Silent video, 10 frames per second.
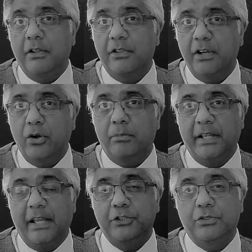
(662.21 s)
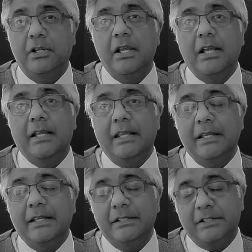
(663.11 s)
A third obligation
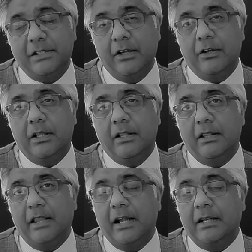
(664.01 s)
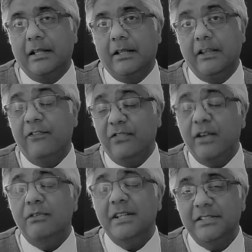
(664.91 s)
is that if
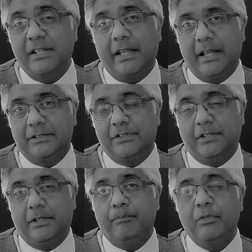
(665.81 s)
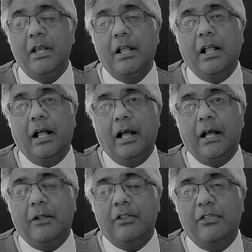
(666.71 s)
there is a cancer,
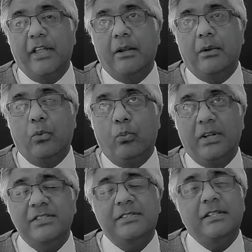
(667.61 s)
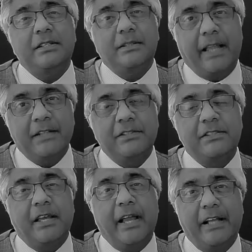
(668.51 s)
then once the
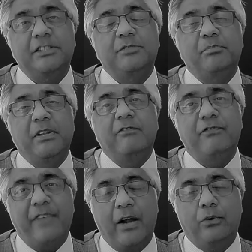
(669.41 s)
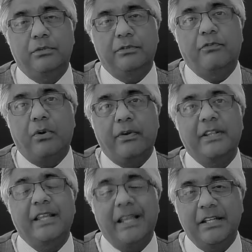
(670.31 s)
cancer has been found
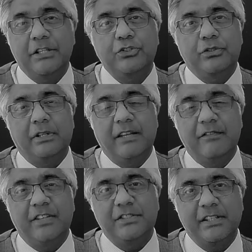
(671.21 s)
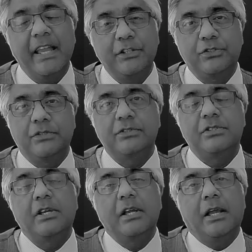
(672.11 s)
following the initial
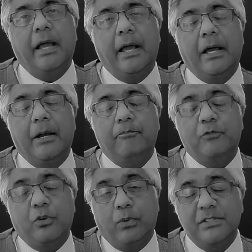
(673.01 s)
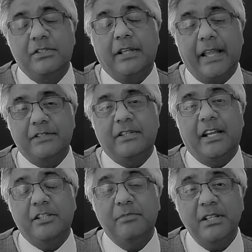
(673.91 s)
investigations, so once the
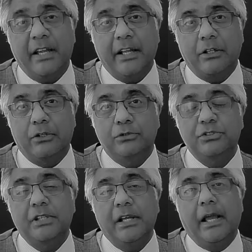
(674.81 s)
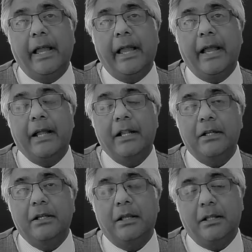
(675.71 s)
cancer has been diagnosed
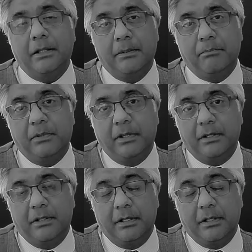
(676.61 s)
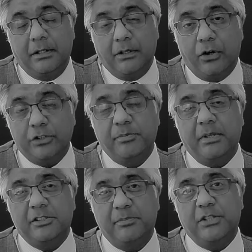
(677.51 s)
and the
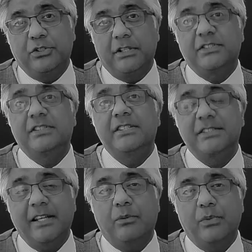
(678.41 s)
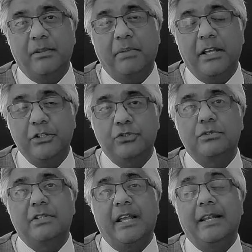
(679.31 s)
hospital specialist sits down with the
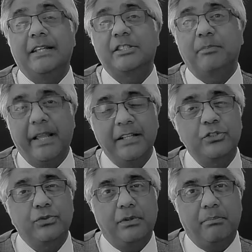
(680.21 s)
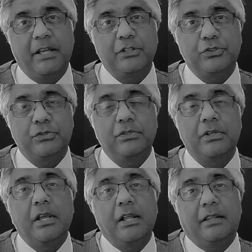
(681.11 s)
patient and explains to the
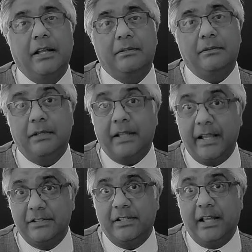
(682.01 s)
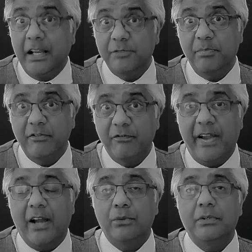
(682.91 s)
patient that the cancer has been
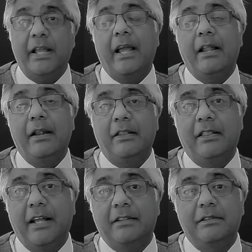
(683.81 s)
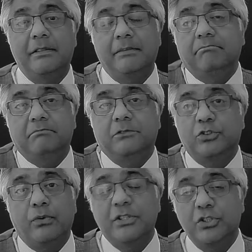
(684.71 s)
found and that
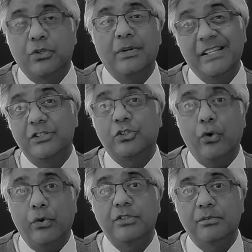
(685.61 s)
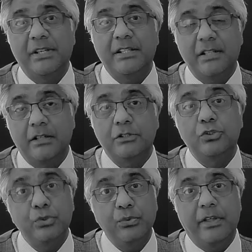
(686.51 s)
so-and-so is going to be
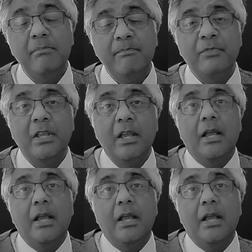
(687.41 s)
done to them,